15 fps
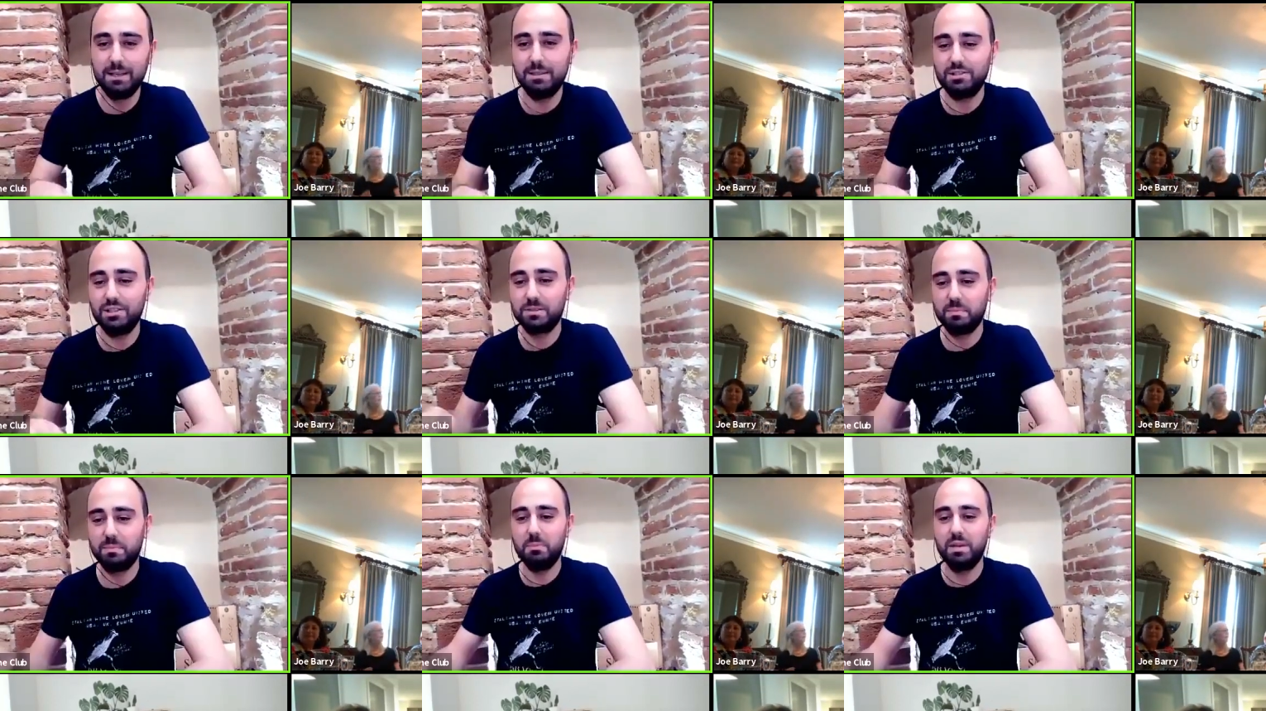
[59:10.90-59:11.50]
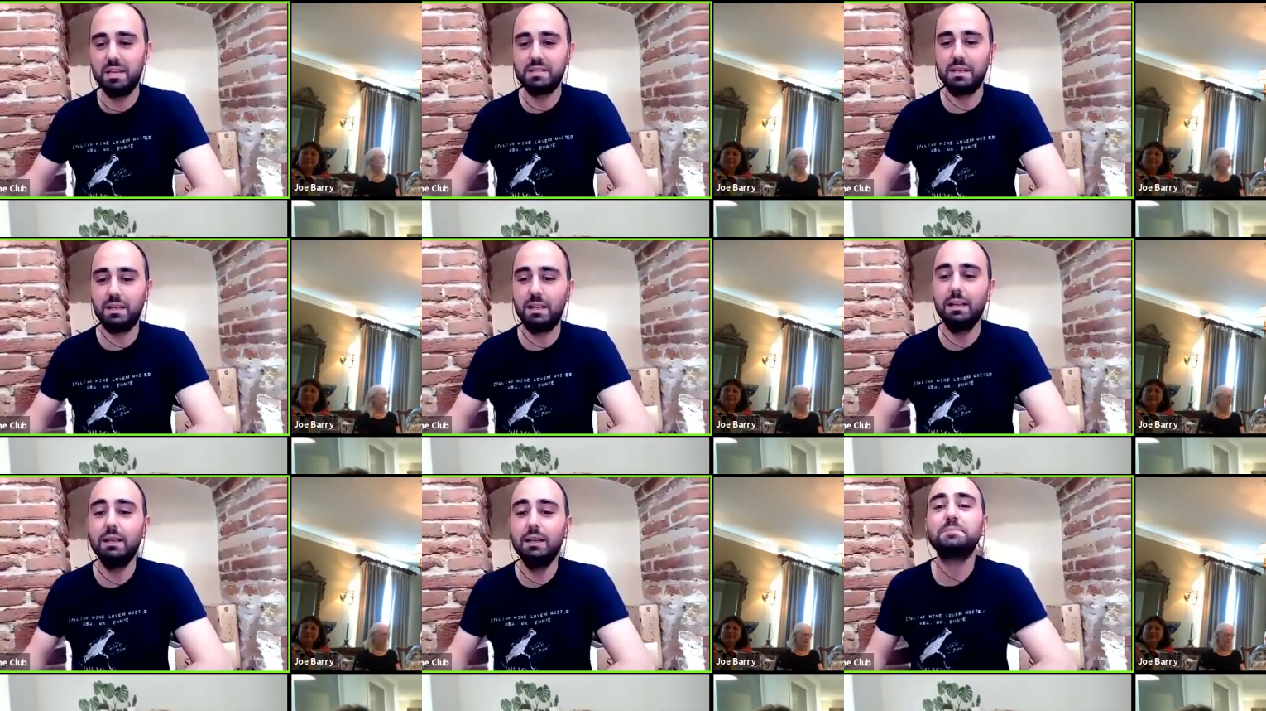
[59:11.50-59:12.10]
Just me being
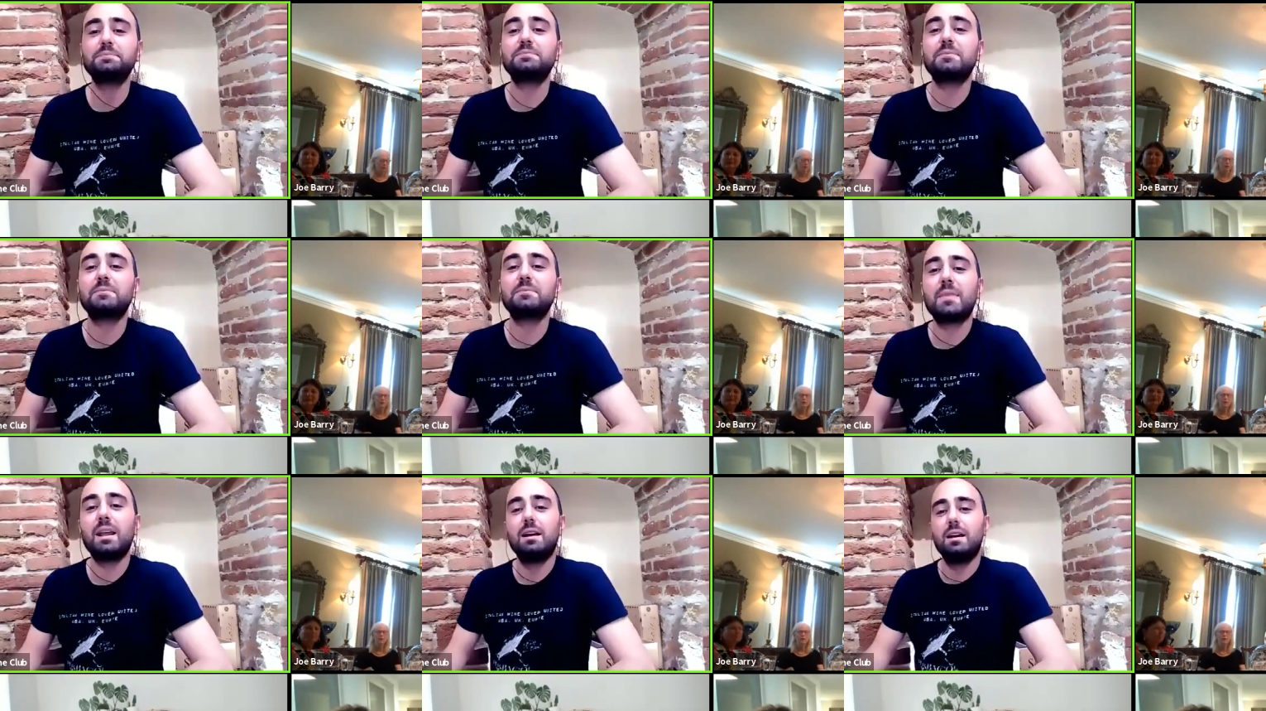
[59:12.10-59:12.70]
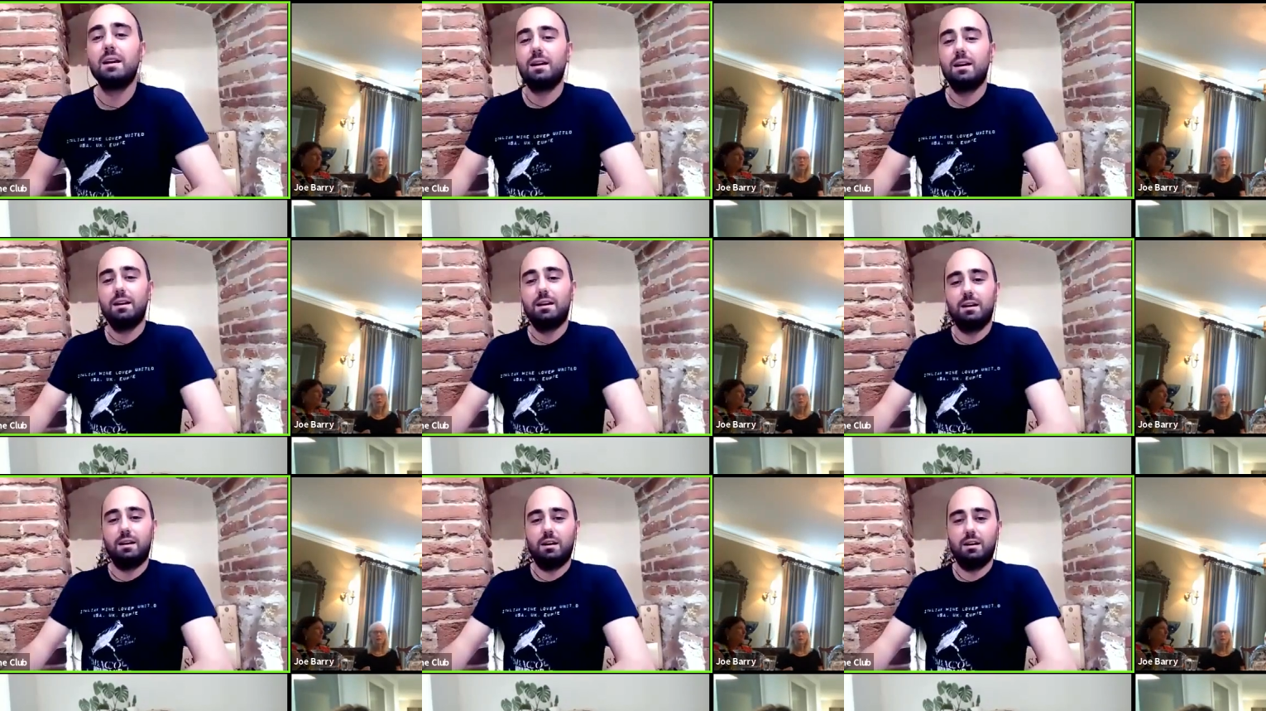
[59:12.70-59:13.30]
silly
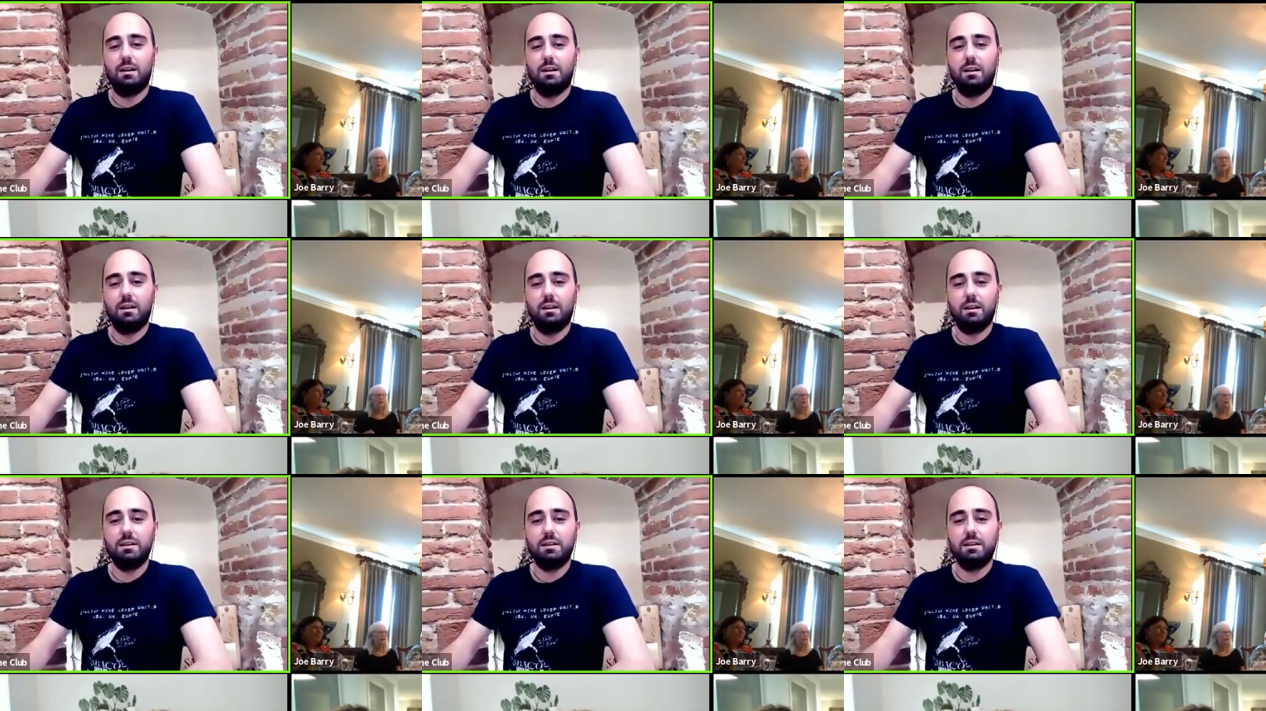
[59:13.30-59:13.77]
uh,